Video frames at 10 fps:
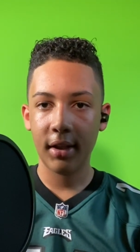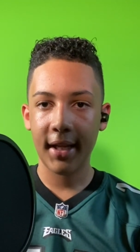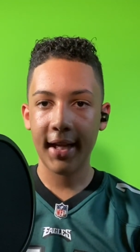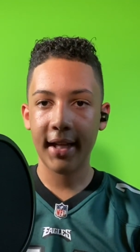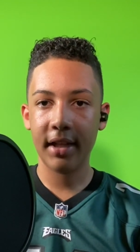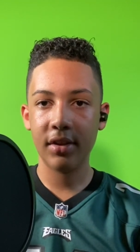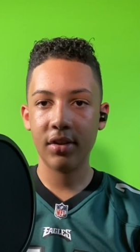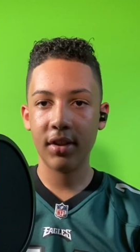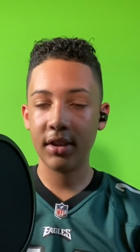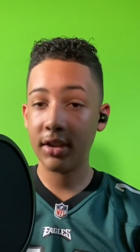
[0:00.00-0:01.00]
And
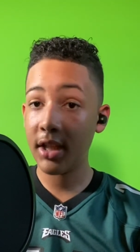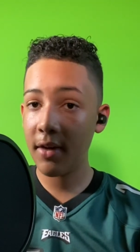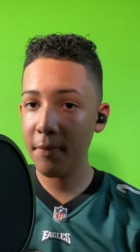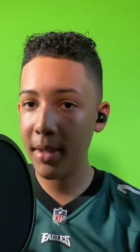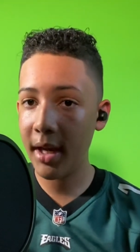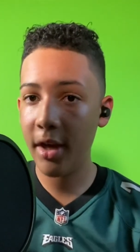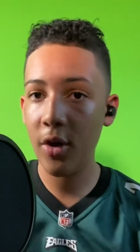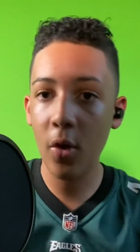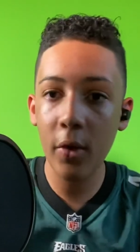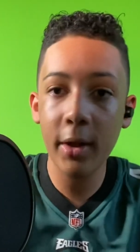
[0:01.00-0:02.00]
instead of being
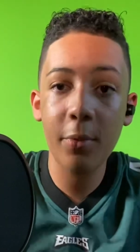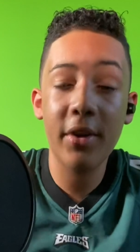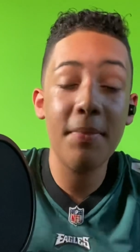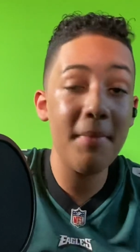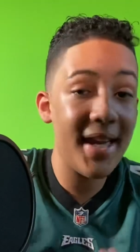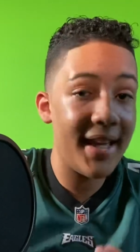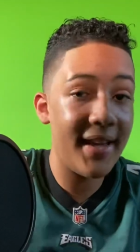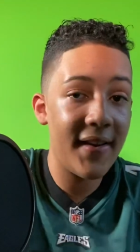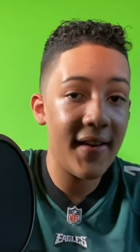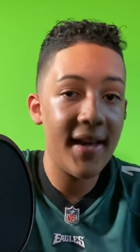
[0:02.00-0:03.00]
annoyed with me,
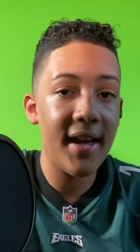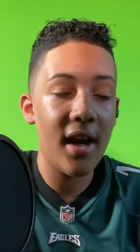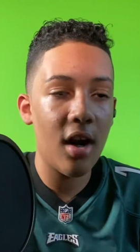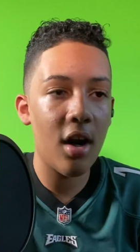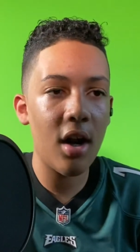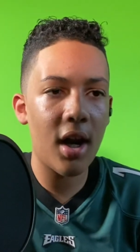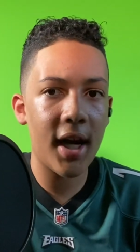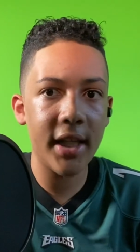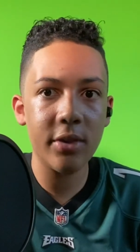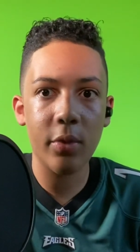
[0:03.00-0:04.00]
her
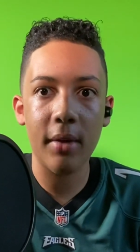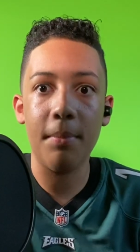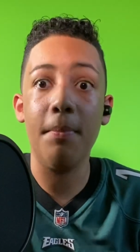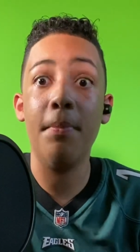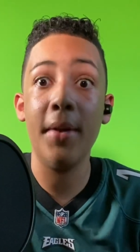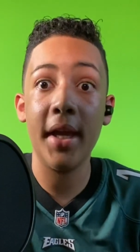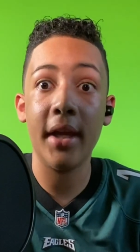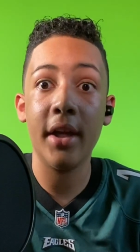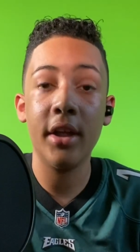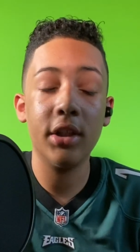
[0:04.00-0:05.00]
eyes went big.